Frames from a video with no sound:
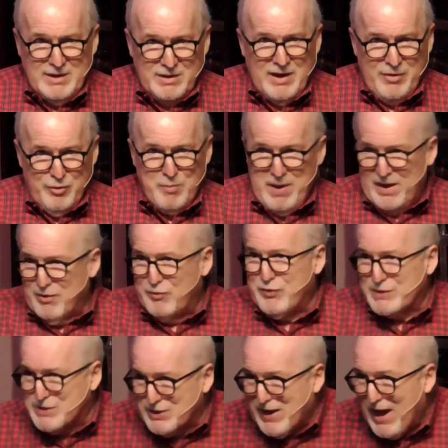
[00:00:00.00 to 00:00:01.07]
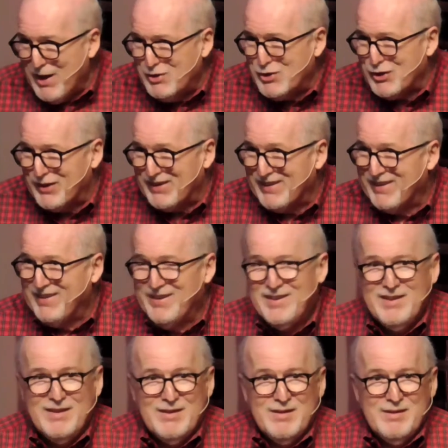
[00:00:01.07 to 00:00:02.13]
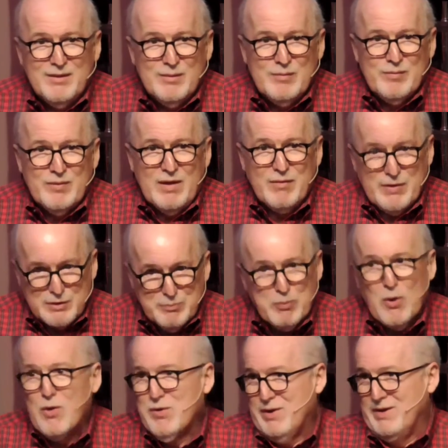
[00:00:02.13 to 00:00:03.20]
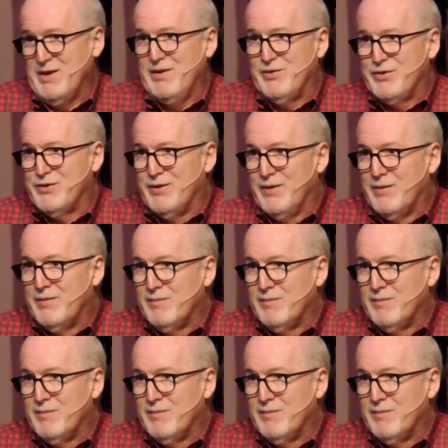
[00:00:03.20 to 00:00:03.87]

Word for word: another manifestation of this brokenness